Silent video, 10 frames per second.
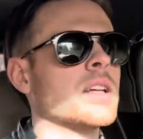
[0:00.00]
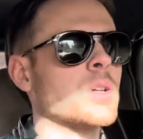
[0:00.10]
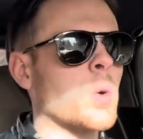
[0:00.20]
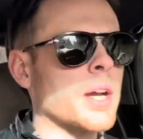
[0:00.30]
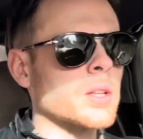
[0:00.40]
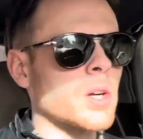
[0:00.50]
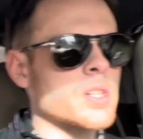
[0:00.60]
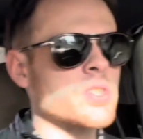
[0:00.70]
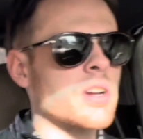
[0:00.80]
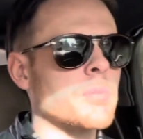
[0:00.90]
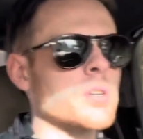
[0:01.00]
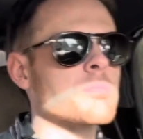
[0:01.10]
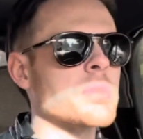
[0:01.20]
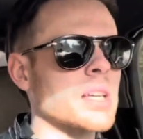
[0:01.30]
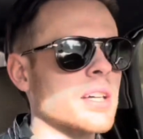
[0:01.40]
in quite large numbers,
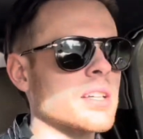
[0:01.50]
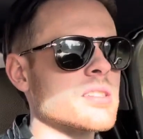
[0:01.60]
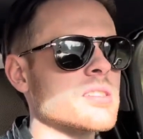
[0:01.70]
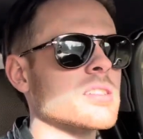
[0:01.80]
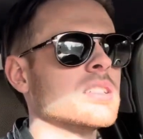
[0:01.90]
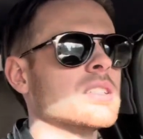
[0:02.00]
because